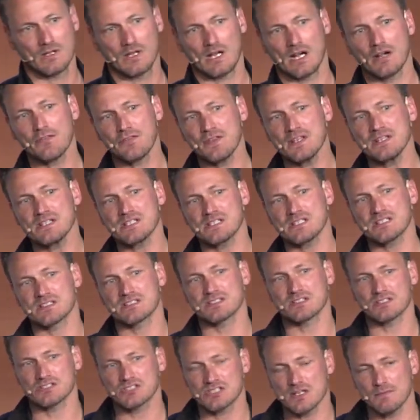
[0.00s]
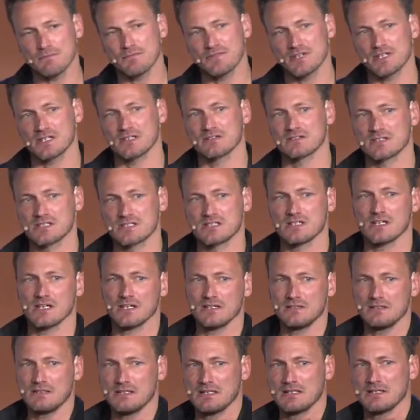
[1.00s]
And I think this is something that
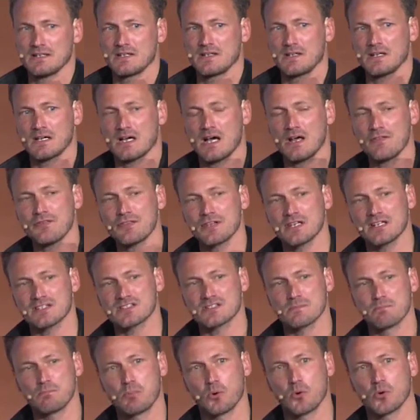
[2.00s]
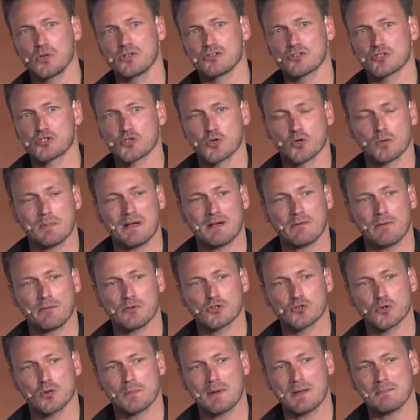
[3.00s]
I think is important to talk about when we
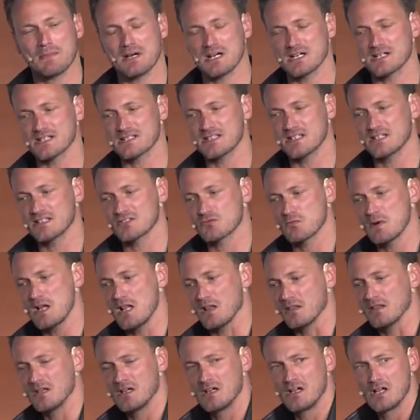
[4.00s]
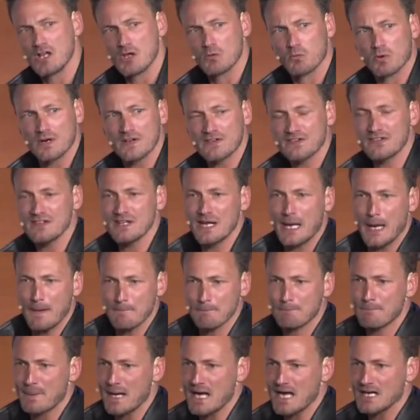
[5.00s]
talk about marketing as well. What is the
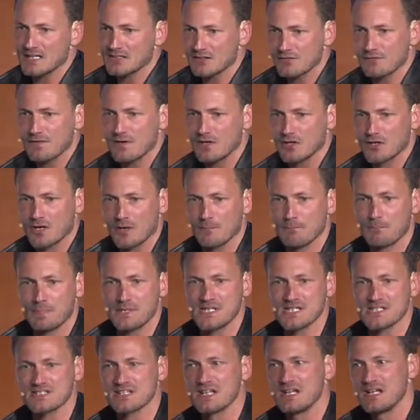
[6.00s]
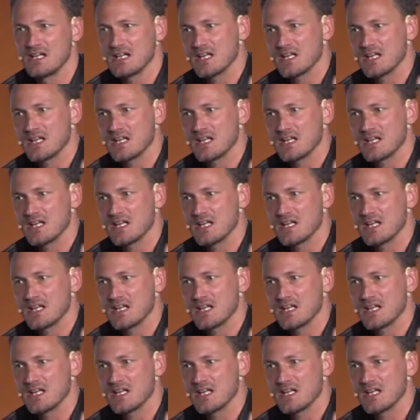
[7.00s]
impact of our companies?